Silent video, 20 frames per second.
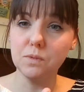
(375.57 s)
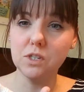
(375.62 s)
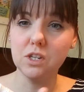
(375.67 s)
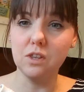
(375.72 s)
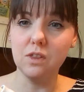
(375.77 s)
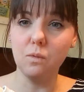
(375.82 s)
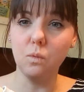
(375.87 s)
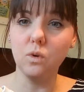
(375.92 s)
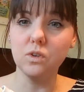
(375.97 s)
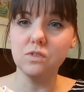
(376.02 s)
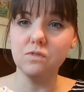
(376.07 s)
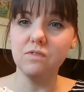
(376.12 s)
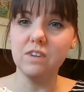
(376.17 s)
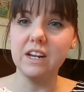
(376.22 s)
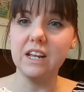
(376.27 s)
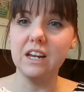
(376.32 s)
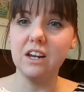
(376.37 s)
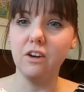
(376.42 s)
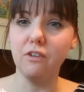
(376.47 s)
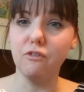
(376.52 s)
so there wasn't
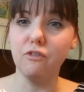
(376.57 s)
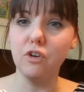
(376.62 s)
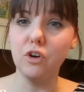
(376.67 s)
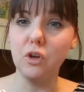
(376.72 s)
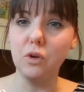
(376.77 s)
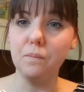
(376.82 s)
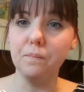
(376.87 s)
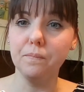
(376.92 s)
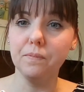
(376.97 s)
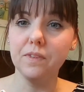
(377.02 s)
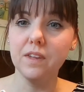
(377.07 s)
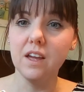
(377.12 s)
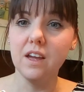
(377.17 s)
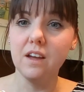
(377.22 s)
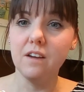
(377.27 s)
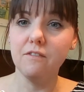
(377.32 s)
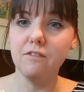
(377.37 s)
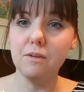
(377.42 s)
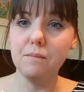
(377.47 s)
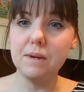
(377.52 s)
really enough room
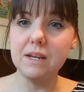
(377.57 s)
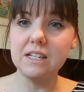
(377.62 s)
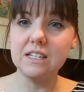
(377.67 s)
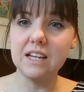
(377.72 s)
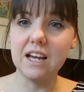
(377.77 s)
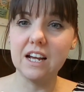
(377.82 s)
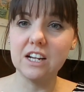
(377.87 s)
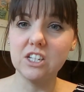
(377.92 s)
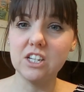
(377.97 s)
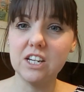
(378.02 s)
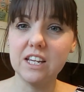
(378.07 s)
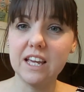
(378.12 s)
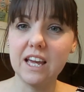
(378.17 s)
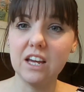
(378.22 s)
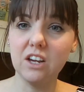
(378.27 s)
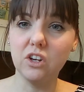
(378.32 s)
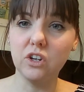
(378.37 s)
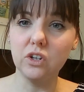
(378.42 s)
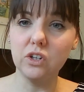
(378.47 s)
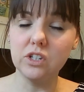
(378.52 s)
for me to actually
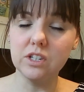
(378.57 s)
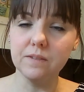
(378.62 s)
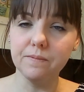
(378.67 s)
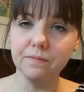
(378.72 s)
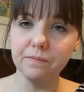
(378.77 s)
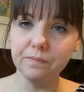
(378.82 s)
get a good